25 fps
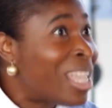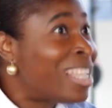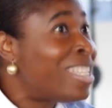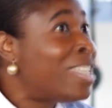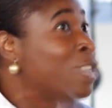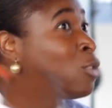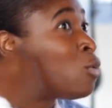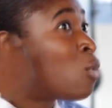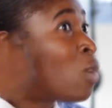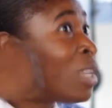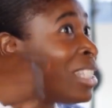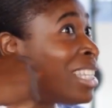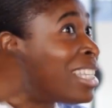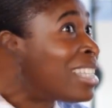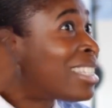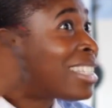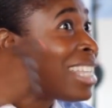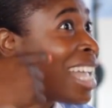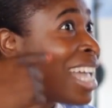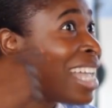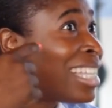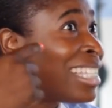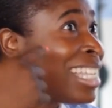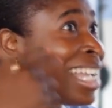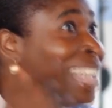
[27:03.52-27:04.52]
they need to
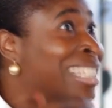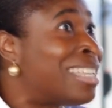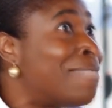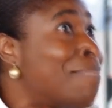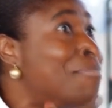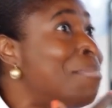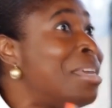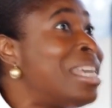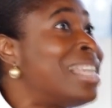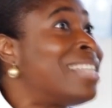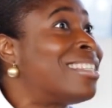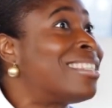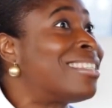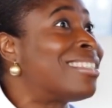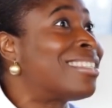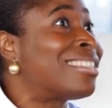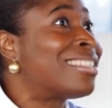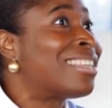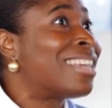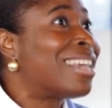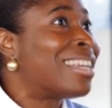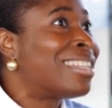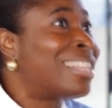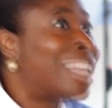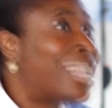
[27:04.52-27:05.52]
understand that the
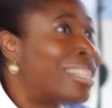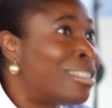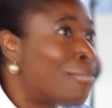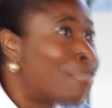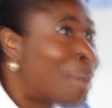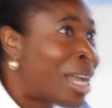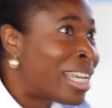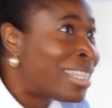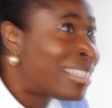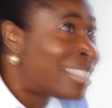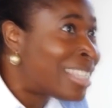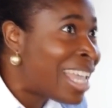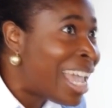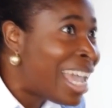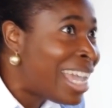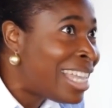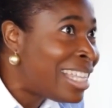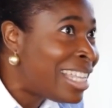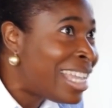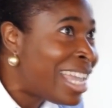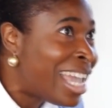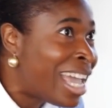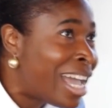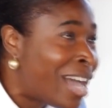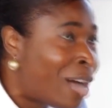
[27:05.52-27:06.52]
myths that by
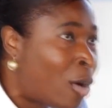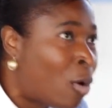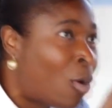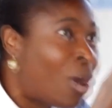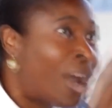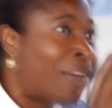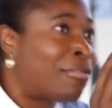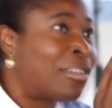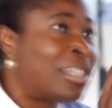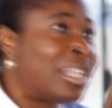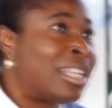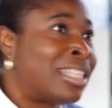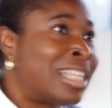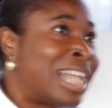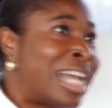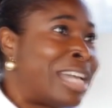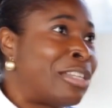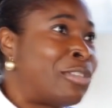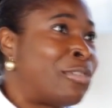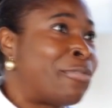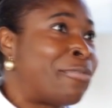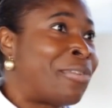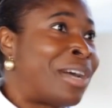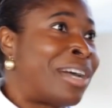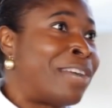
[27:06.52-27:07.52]
staying here or having a
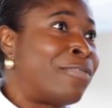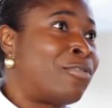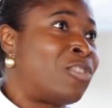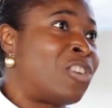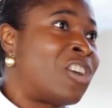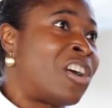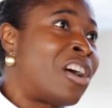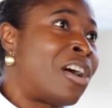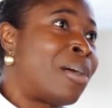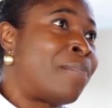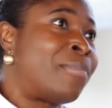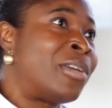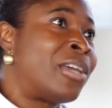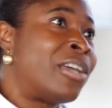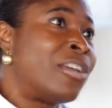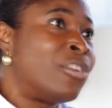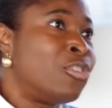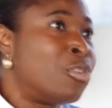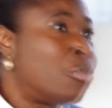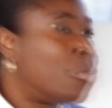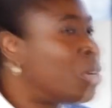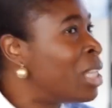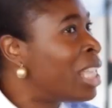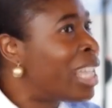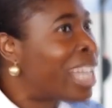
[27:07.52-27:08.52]
9-to-5 job,
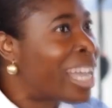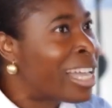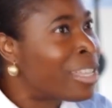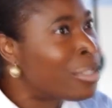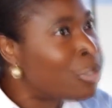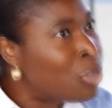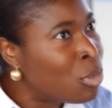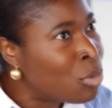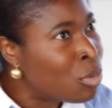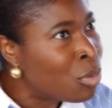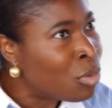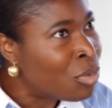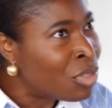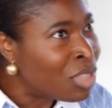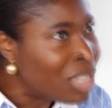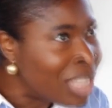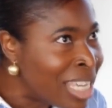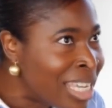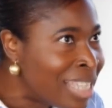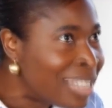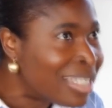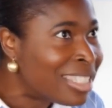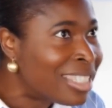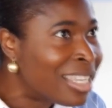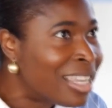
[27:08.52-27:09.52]
you really can't do
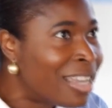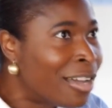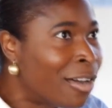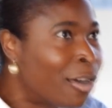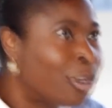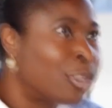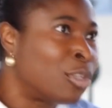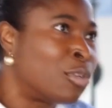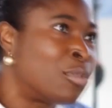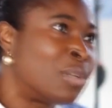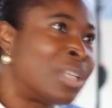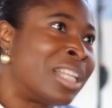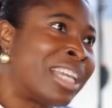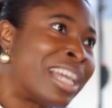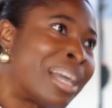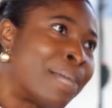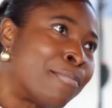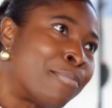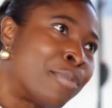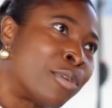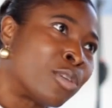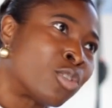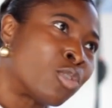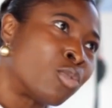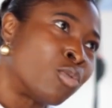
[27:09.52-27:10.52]
this or you really
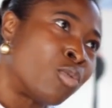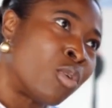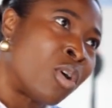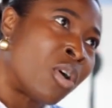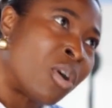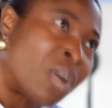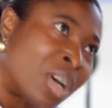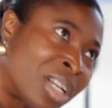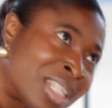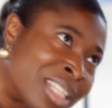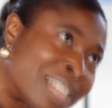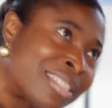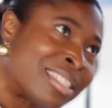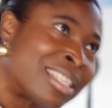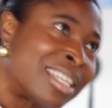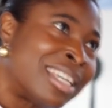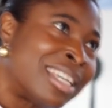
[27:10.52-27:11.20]
can pursue other